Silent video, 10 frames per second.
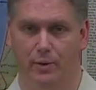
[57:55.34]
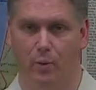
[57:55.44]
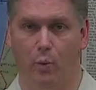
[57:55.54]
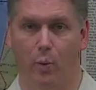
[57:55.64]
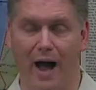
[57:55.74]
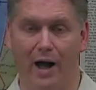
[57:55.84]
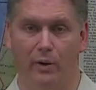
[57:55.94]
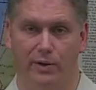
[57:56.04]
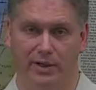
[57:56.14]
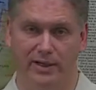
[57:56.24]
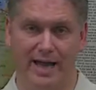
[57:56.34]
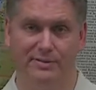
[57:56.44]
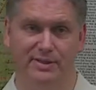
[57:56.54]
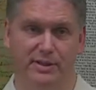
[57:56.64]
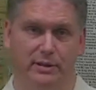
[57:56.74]
Wow,
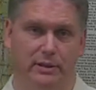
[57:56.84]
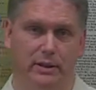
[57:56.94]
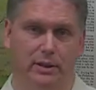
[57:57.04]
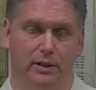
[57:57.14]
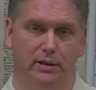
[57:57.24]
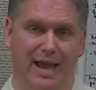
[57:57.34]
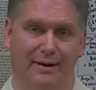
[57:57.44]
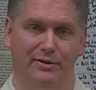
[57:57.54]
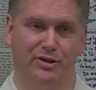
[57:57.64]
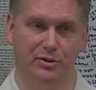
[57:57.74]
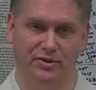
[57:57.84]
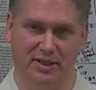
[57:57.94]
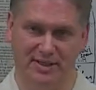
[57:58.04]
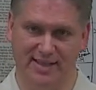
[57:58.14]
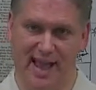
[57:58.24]
yowza. Now it's used
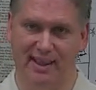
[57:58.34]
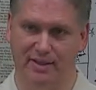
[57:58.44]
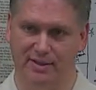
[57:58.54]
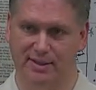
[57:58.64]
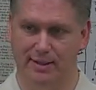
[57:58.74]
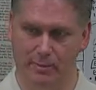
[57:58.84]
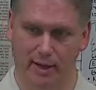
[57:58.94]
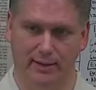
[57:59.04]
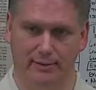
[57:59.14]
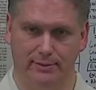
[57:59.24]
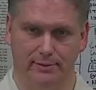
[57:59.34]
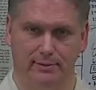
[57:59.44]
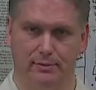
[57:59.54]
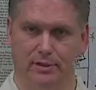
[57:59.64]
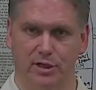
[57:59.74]
exactly the same way.
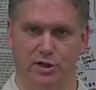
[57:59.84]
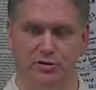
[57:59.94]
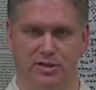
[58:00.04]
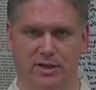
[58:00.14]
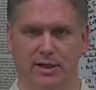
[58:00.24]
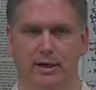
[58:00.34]
Interesting.